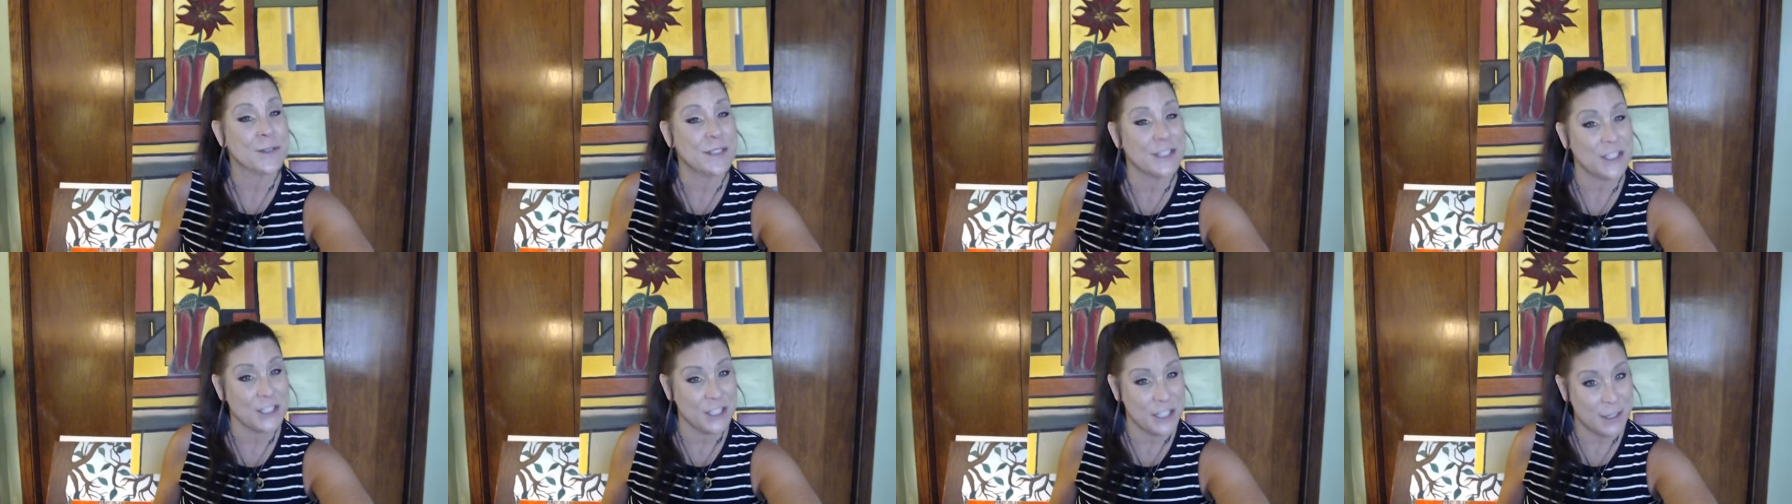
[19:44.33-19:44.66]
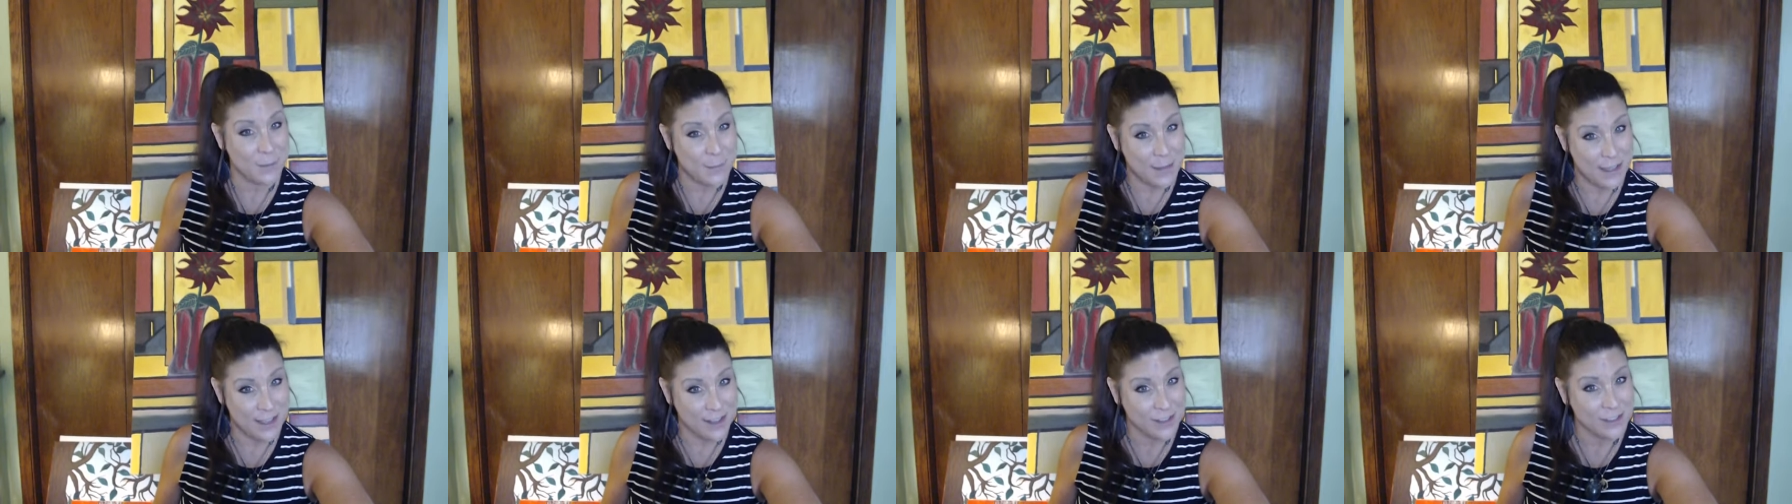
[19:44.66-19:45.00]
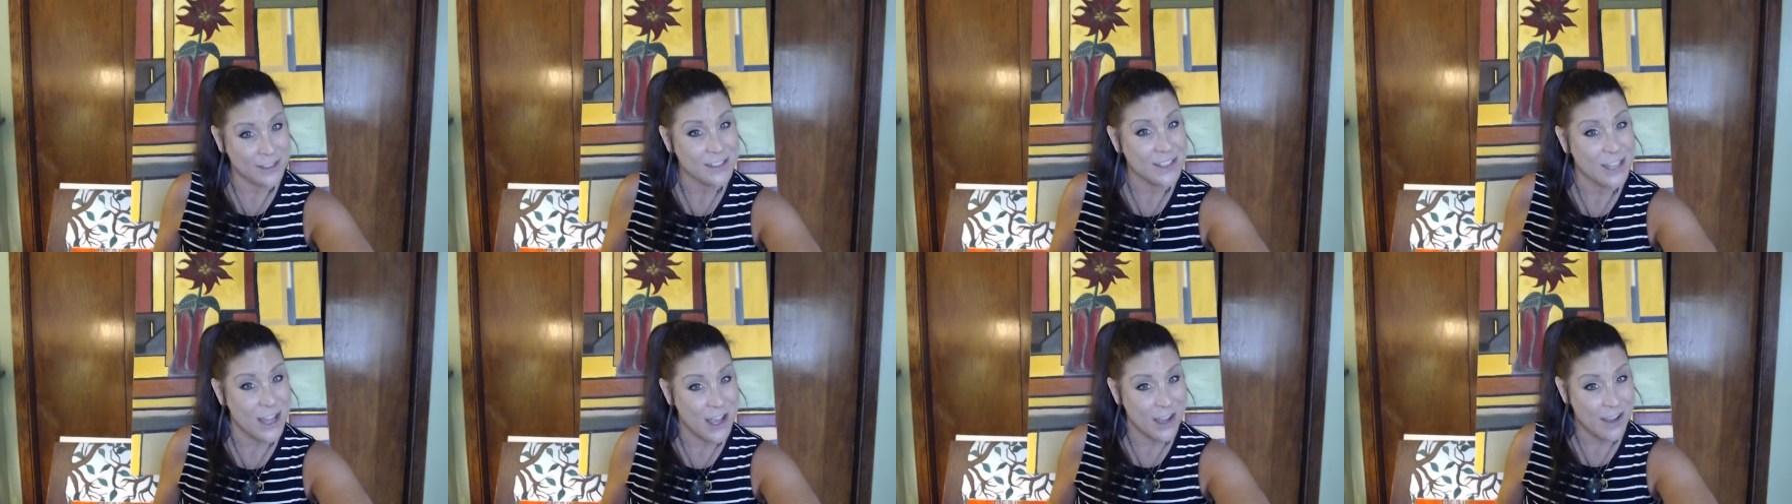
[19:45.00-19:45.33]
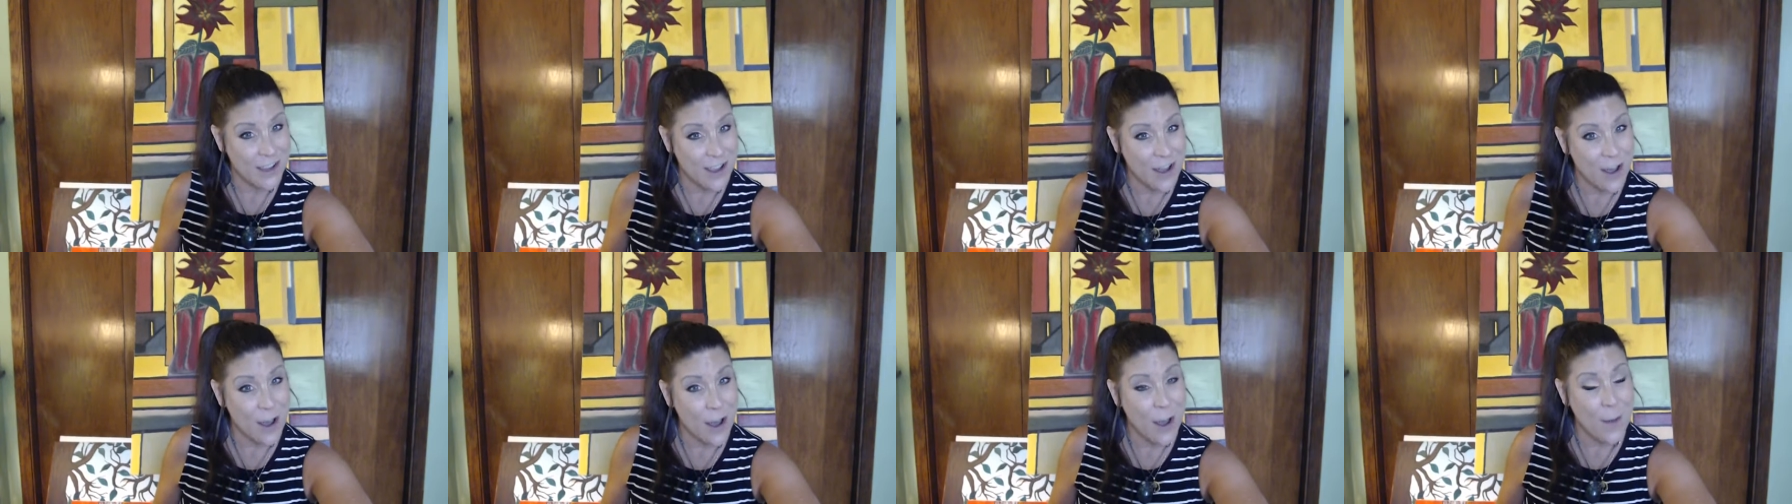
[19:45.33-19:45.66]
at
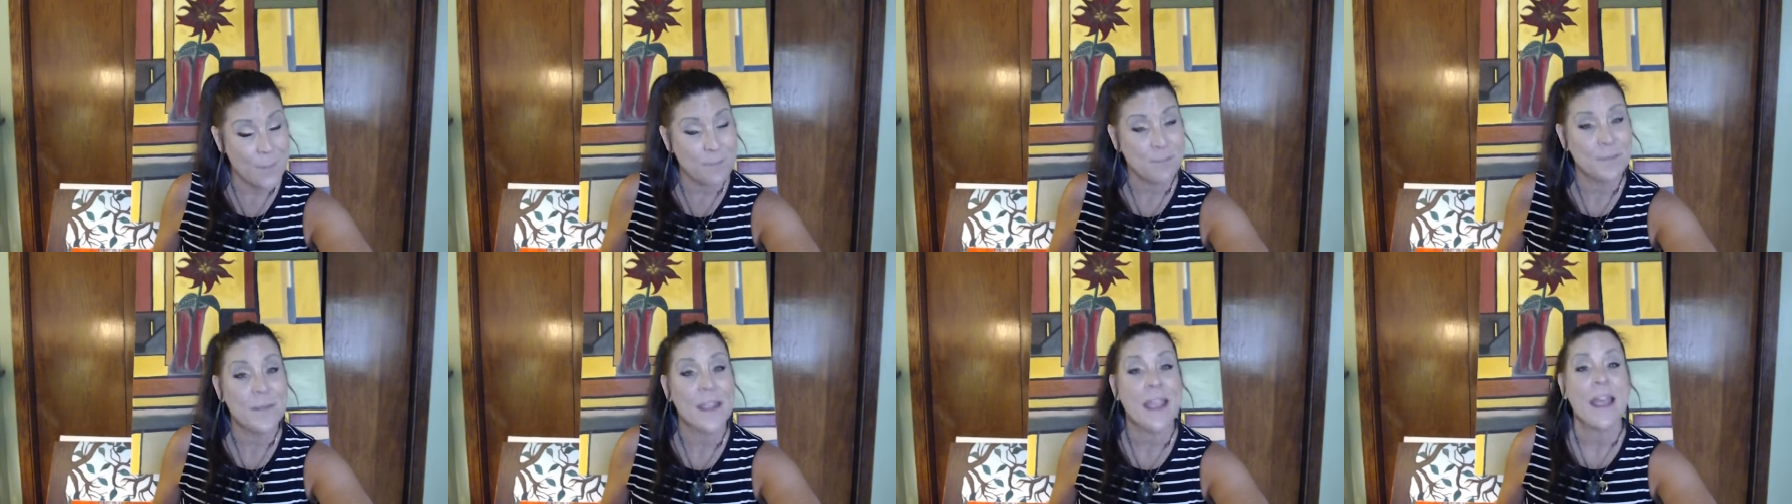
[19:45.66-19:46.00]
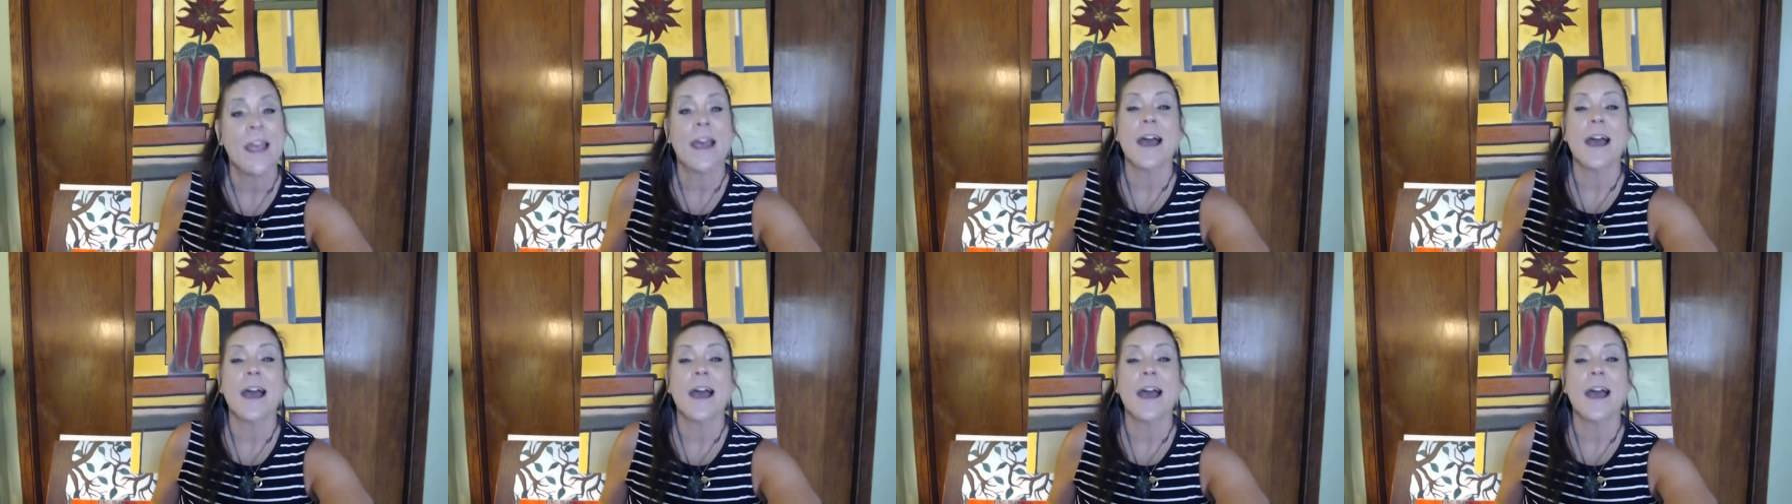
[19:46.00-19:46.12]
gmail.com.